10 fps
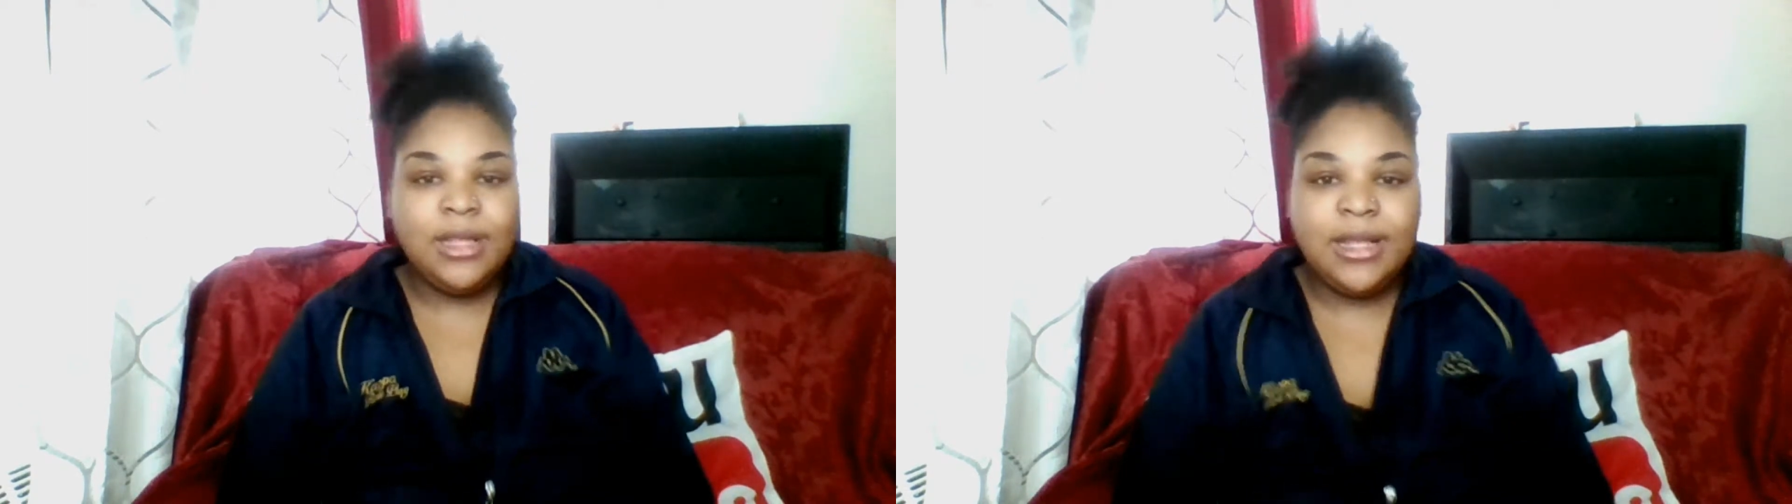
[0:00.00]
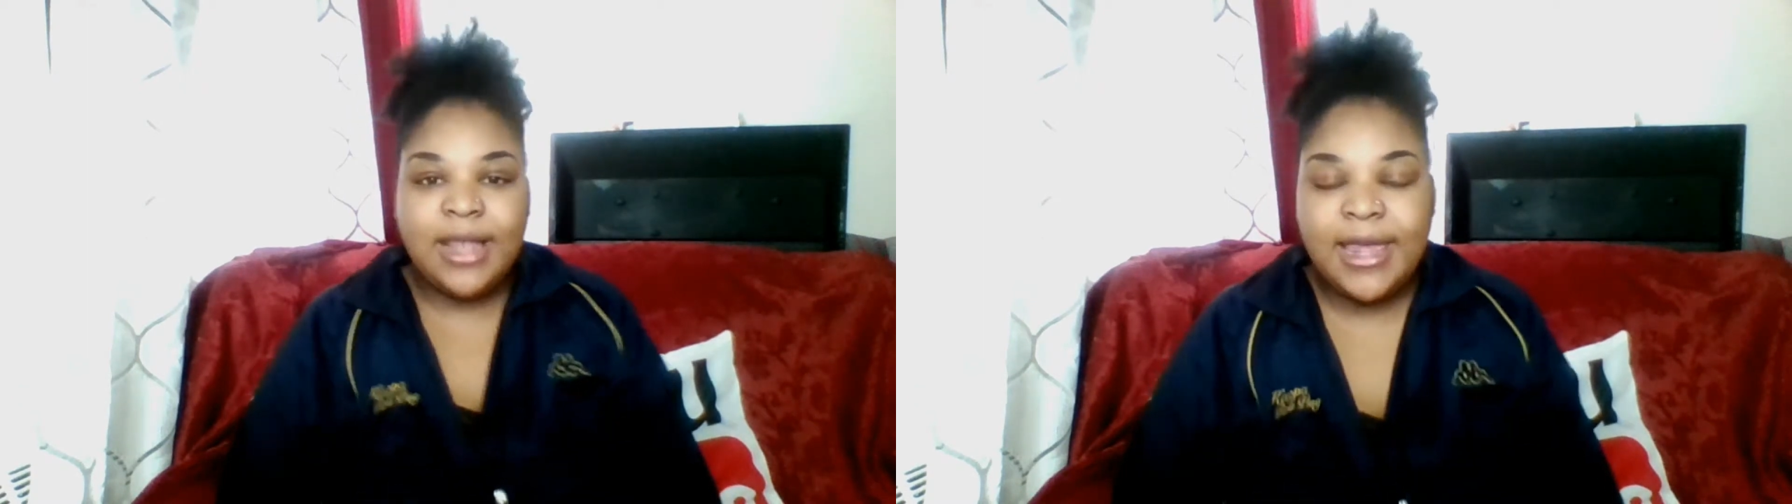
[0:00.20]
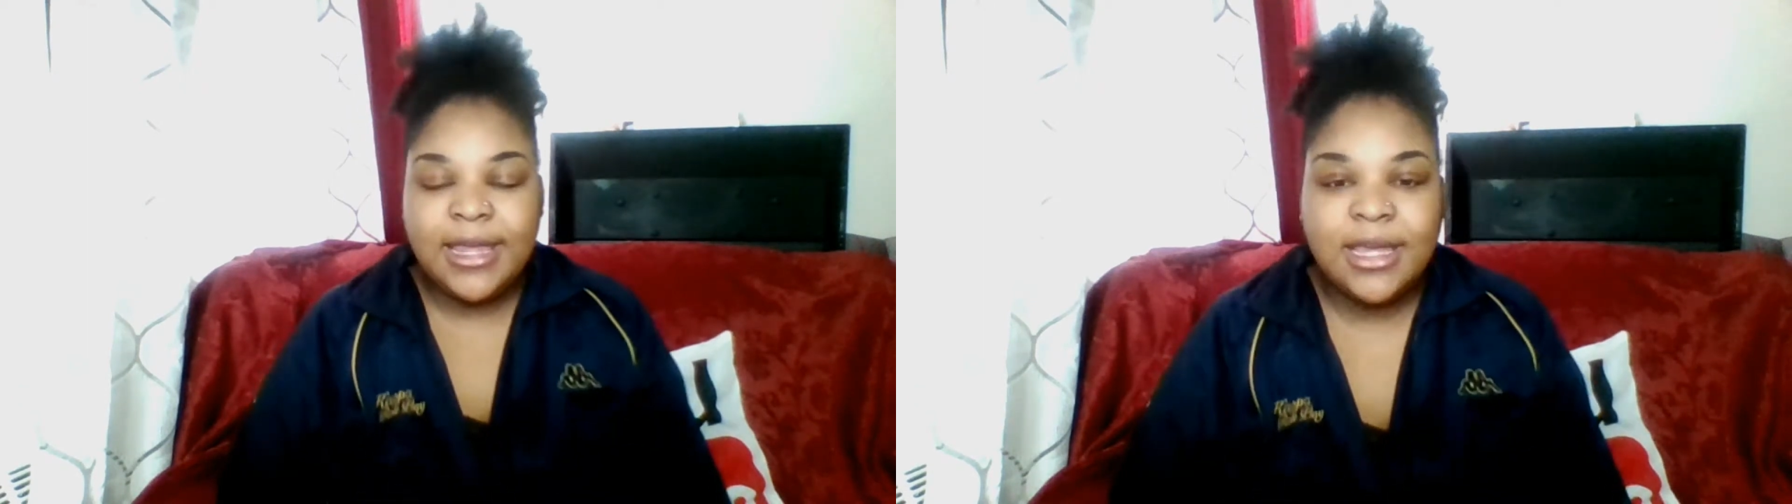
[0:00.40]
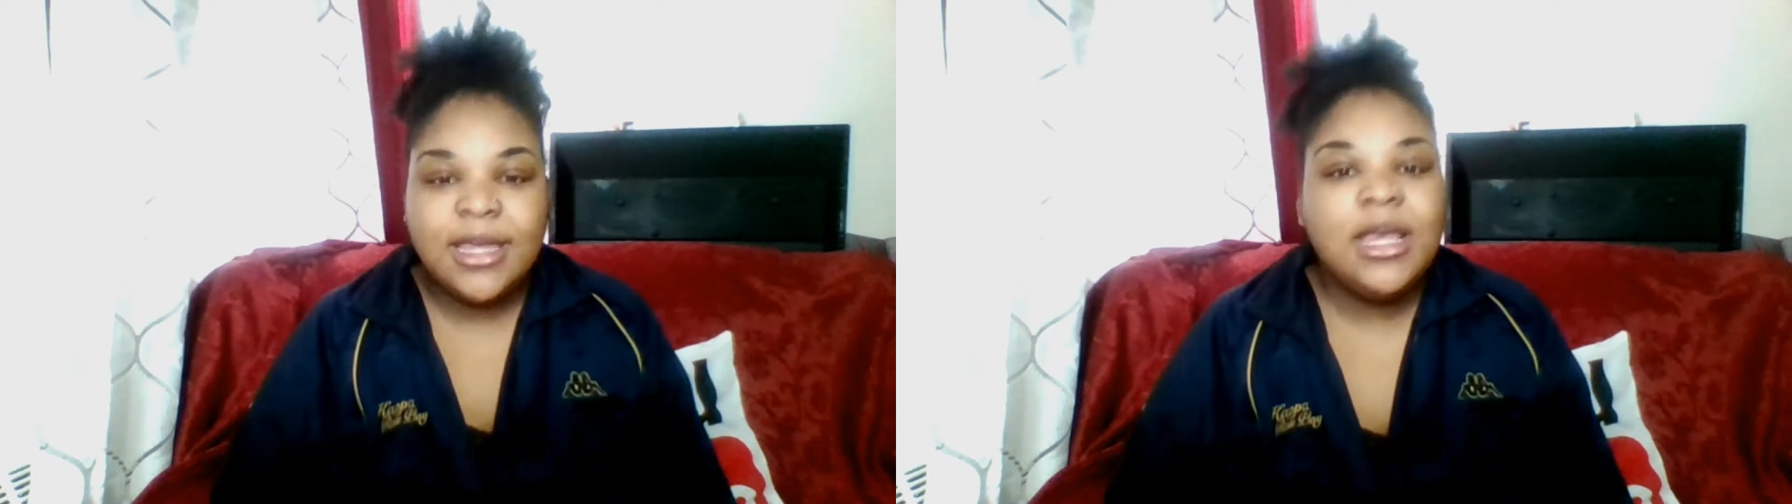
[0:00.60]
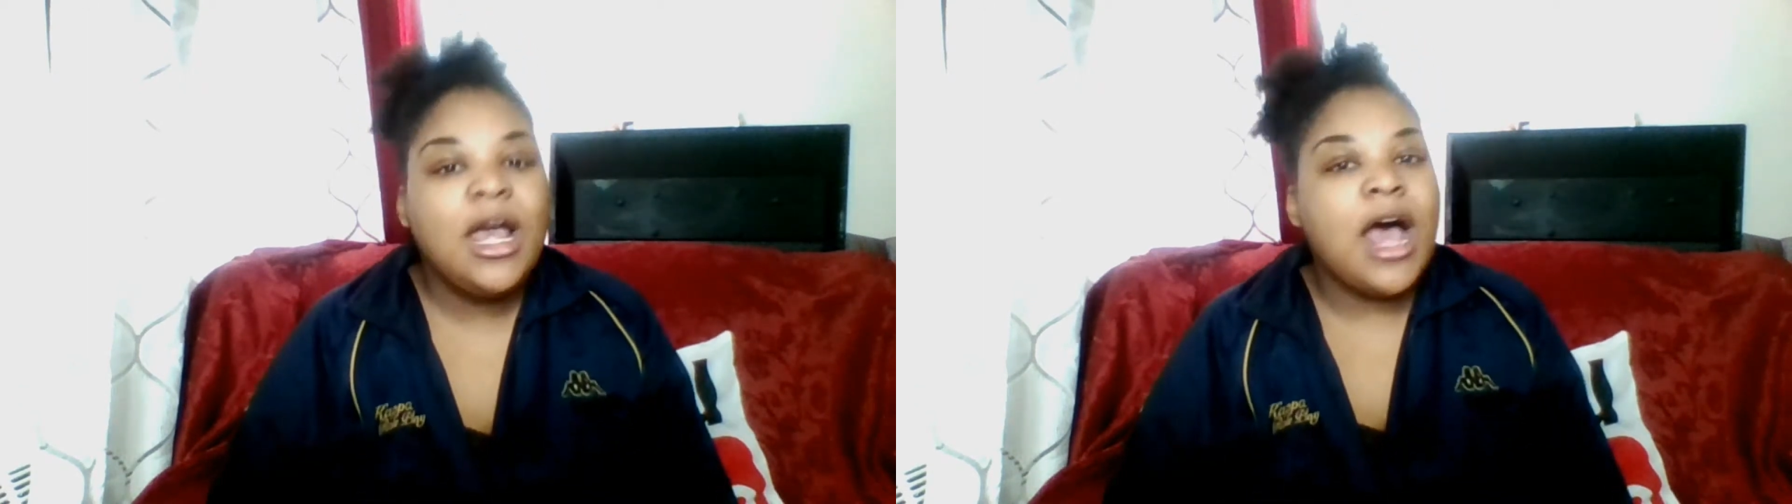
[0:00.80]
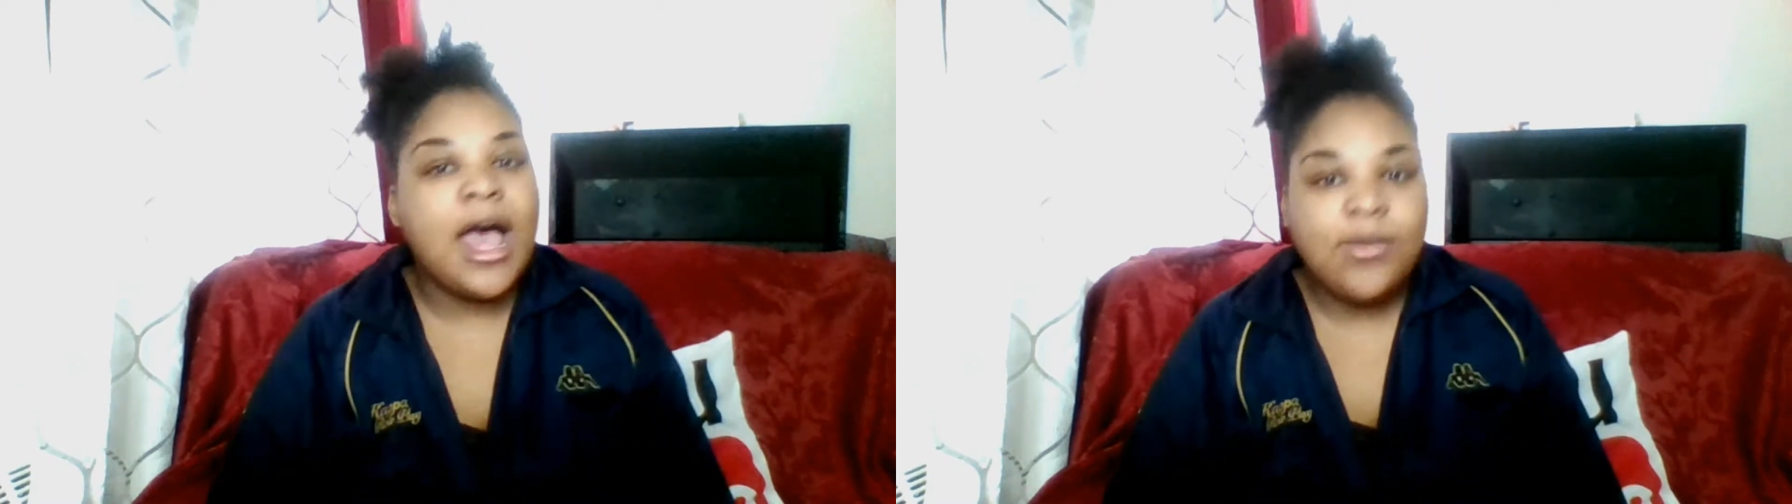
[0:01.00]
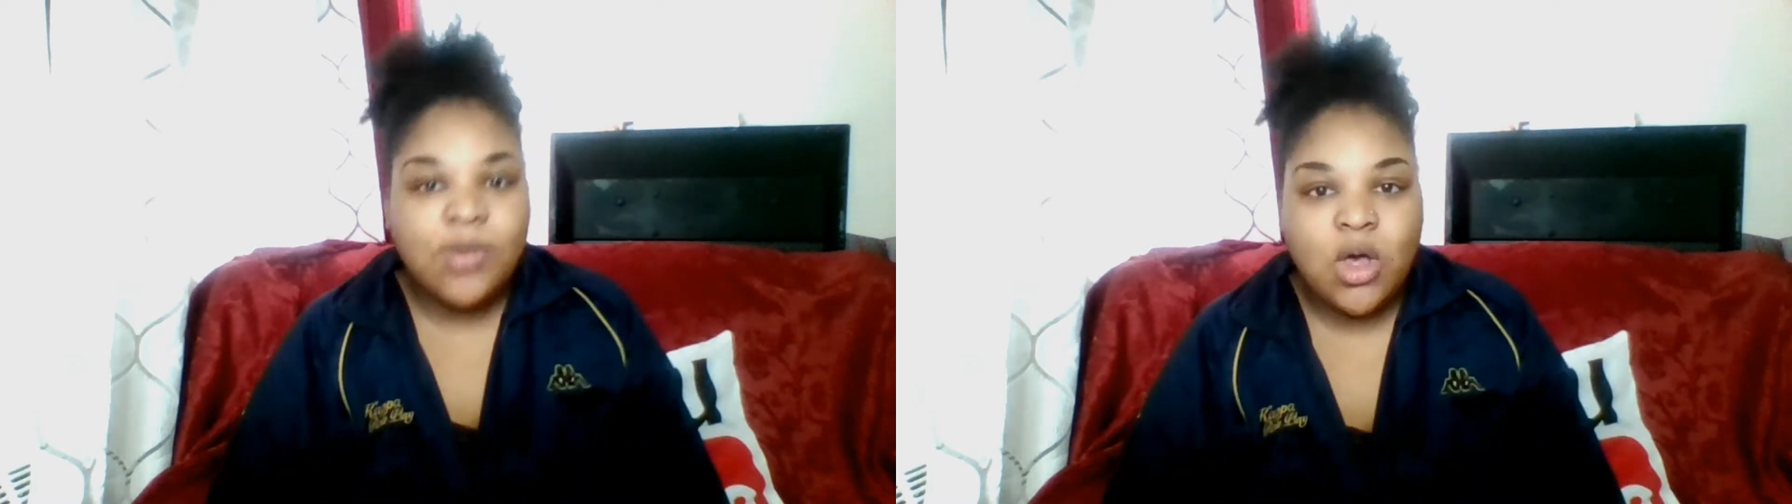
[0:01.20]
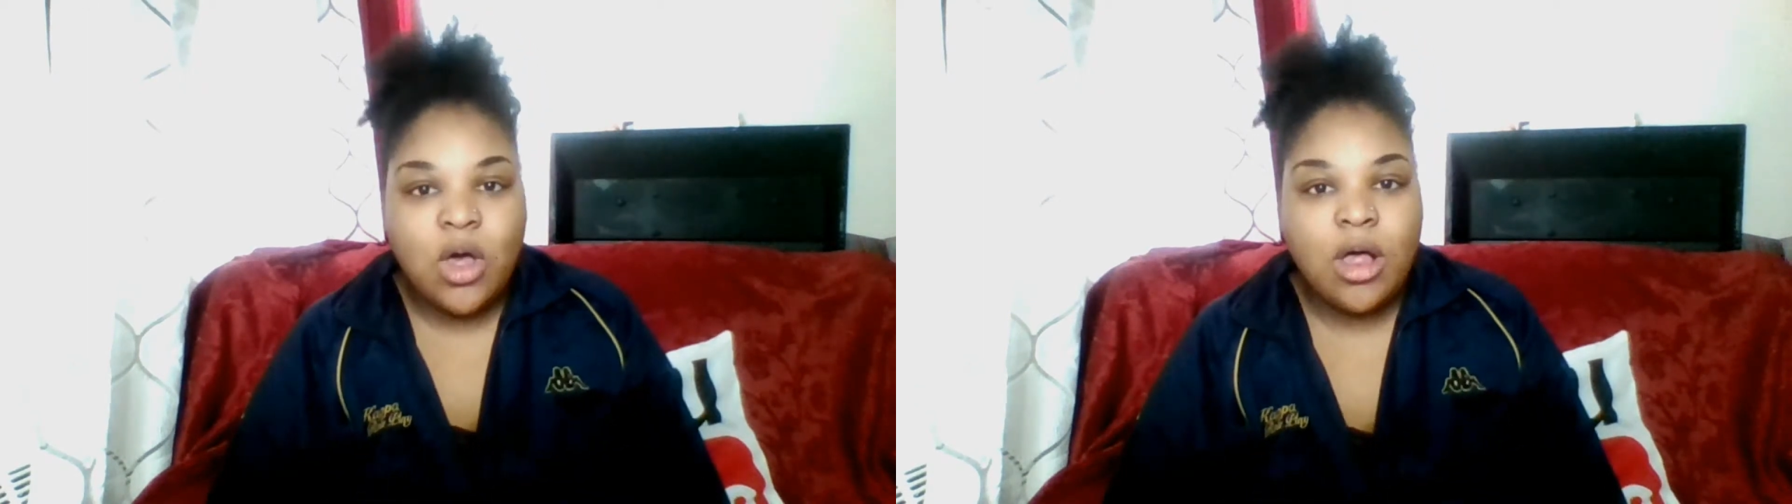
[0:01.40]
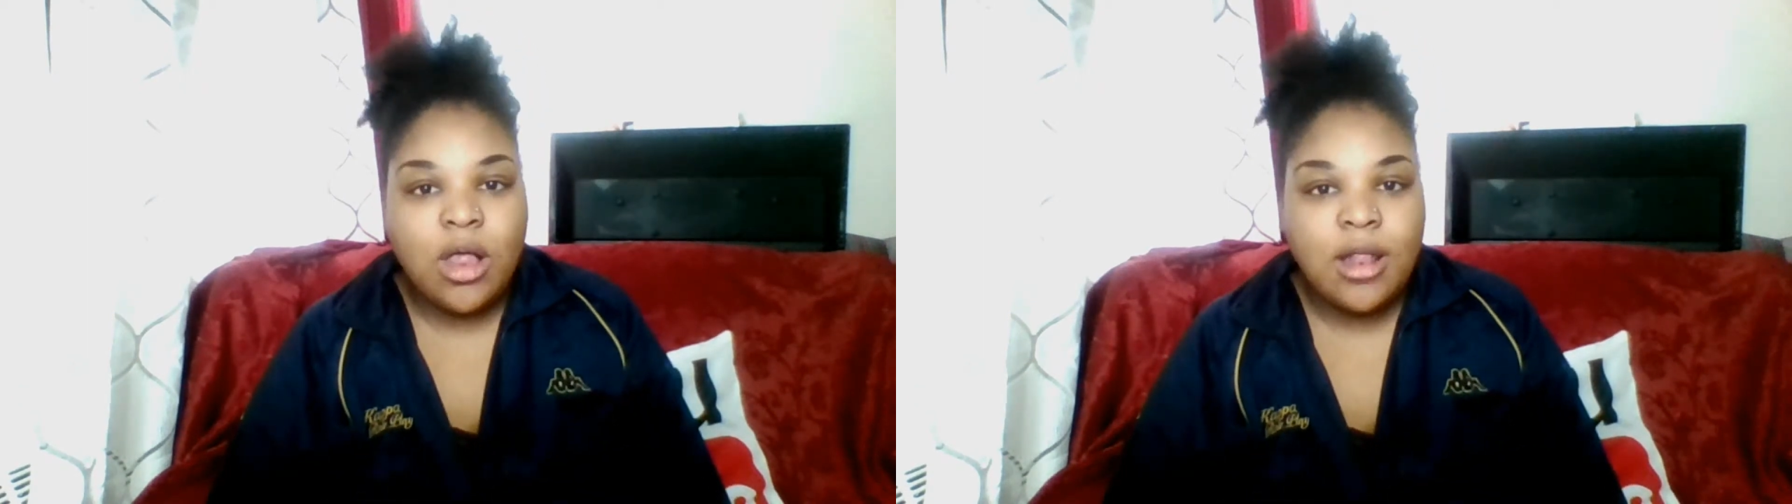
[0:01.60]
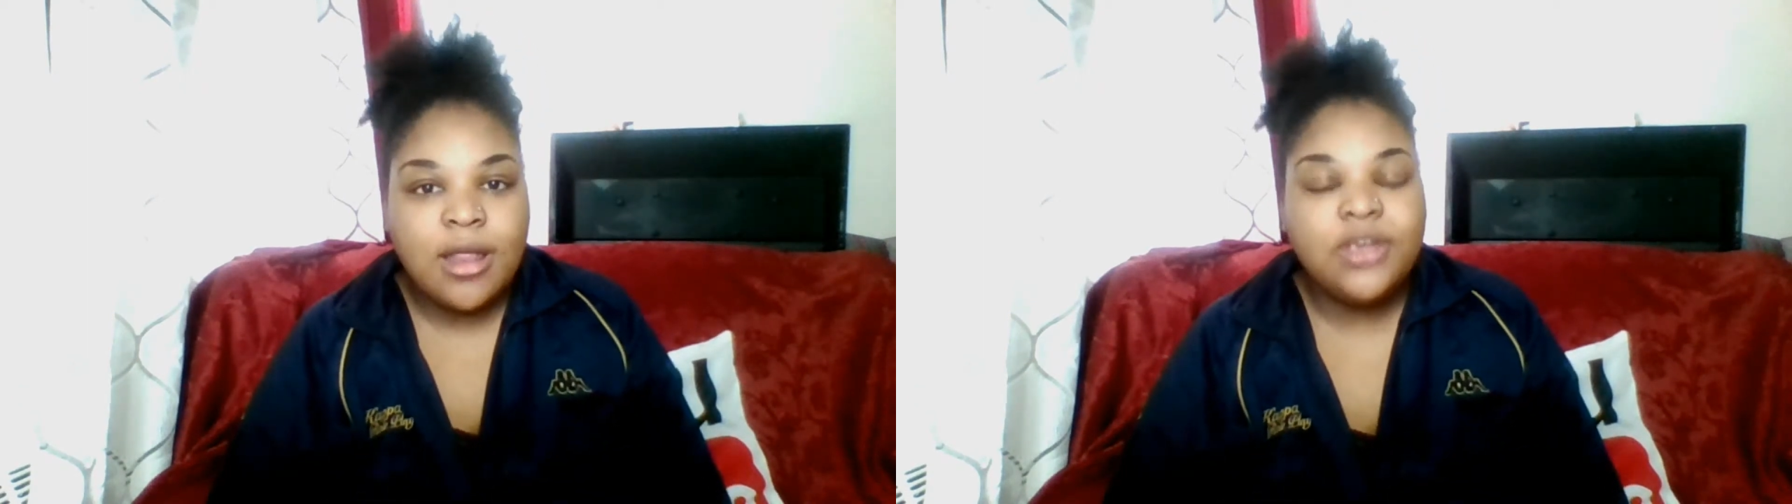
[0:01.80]
like I will
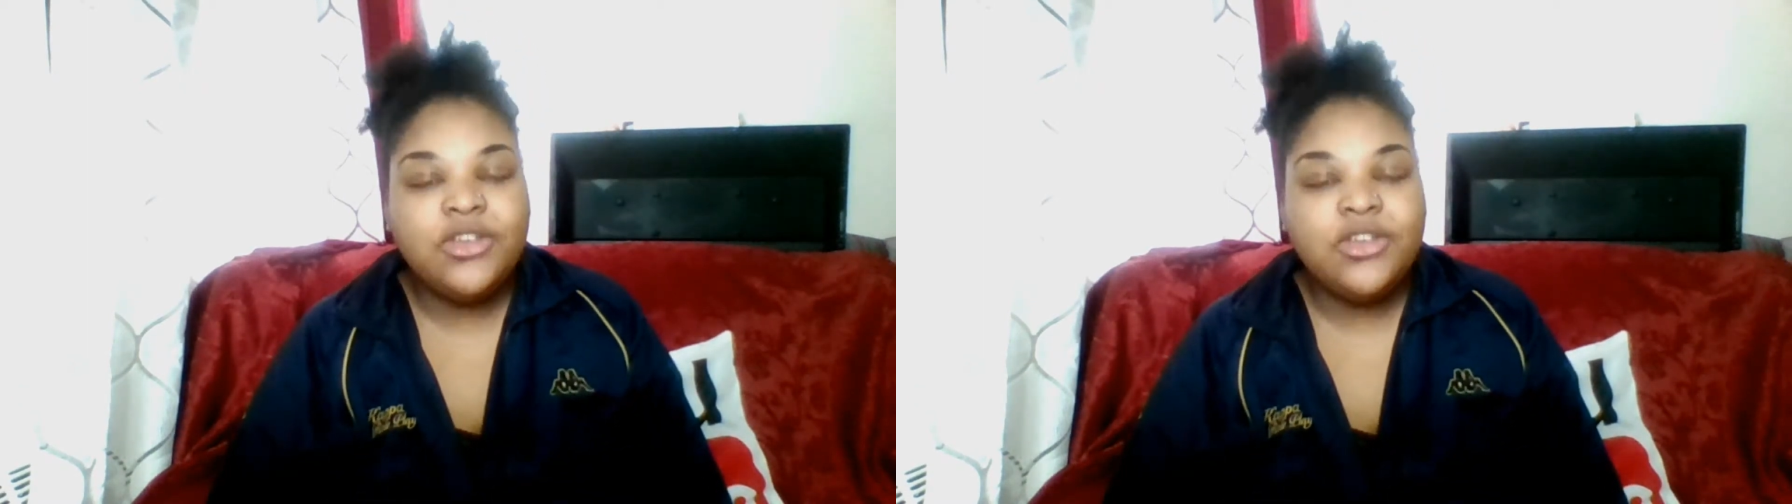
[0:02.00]
call